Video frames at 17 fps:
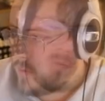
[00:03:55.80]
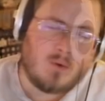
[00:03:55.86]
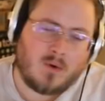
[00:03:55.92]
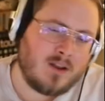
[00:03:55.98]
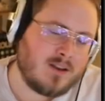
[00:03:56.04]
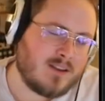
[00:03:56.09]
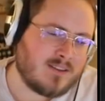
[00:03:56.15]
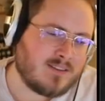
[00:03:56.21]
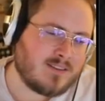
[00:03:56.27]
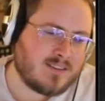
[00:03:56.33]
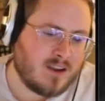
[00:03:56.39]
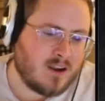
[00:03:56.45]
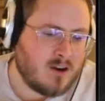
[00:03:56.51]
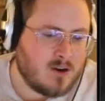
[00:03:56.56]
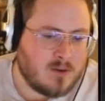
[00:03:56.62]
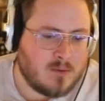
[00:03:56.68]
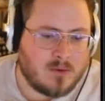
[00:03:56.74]
What a
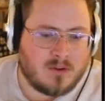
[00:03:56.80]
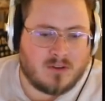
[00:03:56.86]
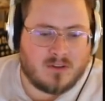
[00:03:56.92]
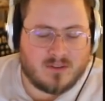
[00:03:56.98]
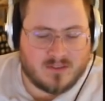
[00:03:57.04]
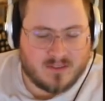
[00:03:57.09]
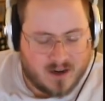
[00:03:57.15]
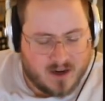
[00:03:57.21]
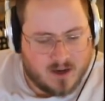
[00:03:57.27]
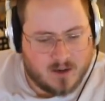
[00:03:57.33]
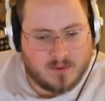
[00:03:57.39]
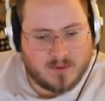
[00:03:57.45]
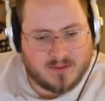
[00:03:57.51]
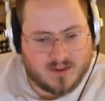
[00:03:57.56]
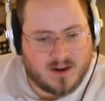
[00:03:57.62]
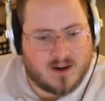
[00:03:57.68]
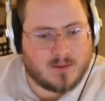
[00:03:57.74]
terrible,
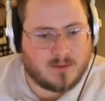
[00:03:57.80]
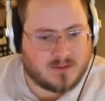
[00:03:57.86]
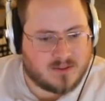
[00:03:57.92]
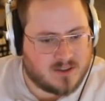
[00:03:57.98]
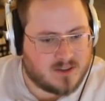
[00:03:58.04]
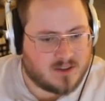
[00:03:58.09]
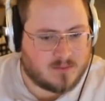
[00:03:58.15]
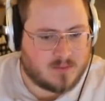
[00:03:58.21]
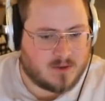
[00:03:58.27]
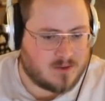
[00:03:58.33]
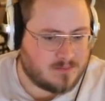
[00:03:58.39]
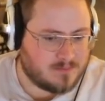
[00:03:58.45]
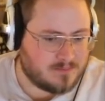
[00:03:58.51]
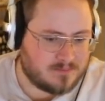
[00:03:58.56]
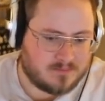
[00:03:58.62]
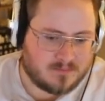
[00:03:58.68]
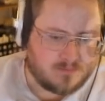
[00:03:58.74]
terrible, terrible turn, bro.
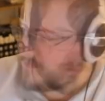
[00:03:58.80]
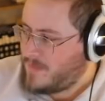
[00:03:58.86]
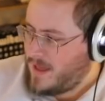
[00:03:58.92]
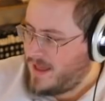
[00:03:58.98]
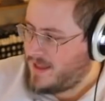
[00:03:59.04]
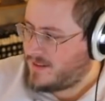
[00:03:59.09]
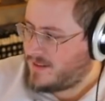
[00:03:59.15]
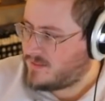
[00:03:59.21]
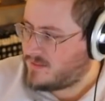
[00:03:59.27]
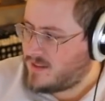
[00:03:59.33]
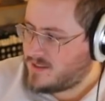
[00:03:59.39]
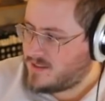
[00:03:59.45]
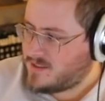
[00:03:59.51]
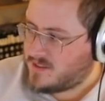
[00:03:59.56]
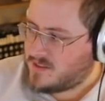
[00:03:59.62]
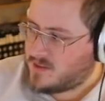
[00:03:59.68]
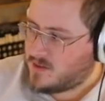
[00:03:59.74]
Man,
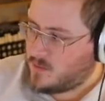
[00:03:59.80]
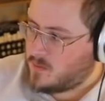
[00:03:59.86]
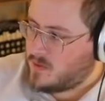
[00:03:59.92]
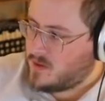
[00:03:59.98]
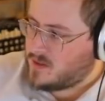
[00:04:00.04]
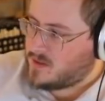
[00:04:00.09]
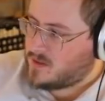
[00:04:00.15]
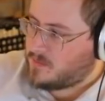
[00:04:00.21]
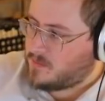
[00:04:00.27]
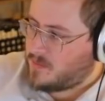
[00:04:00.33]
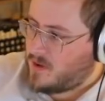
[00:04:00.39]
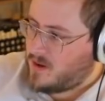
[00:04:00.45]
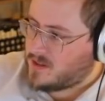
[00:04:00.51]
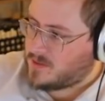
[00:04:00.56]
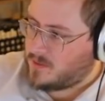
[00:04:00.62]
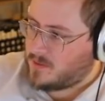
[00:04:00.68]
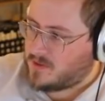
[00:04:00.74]
that's just the worst
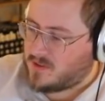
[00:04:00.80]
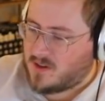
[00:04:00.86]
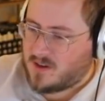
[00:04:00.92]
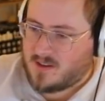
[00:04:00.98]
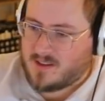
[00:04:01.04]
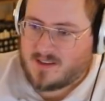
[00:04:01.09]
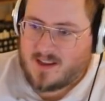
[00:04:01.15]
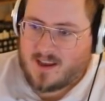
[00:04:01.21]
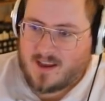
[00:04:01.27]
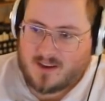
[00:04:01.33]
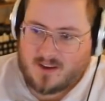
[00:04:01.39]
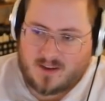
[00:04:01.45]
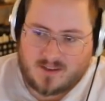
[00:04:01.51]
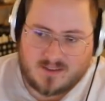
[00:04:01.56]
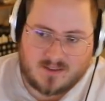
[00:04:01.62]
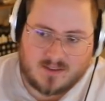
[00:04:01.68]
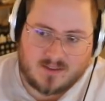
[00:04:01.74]
possible turn in the deck,
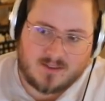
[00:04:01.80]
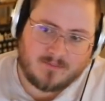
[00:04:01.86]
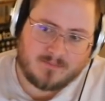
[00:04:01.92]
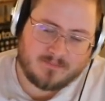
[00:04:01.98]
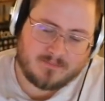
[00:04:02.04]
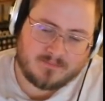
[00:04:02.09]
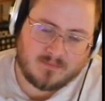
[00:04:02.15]
honestly.